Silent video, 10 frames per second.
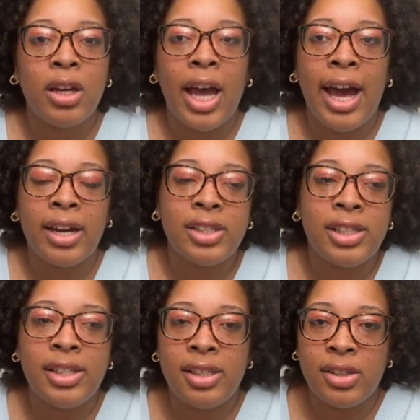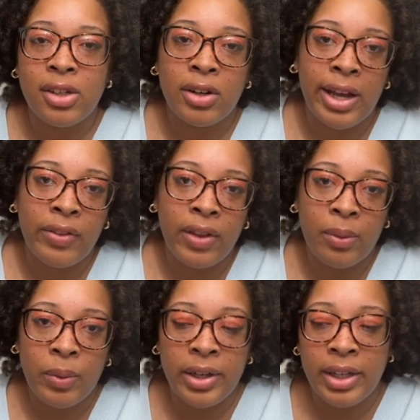actually didn't turn out that
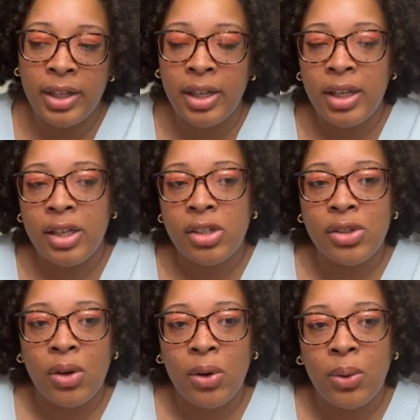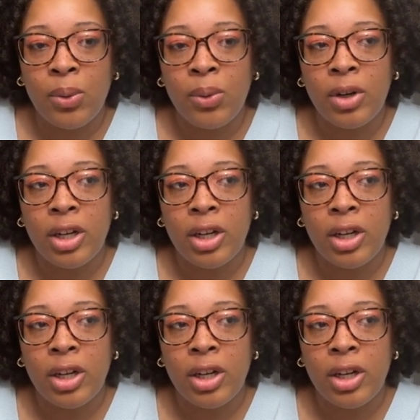way. So